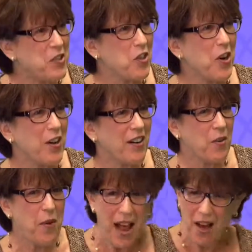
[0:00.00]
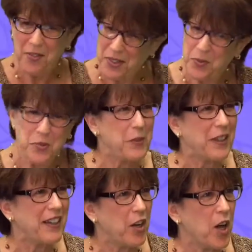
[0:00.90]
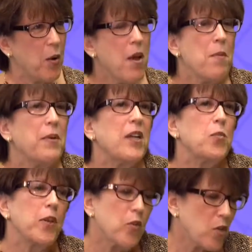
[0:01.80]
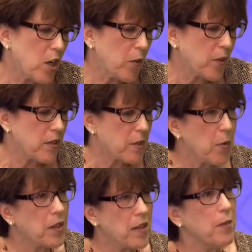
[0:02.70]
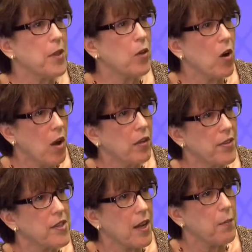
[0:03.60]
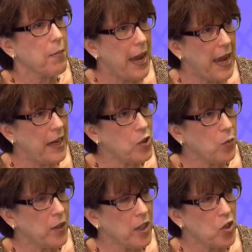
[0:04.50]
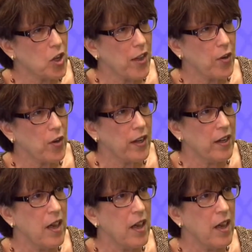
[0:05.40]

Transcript: start, wow, this was really, because when you're starting with a small team and they're all on the same page with each other, and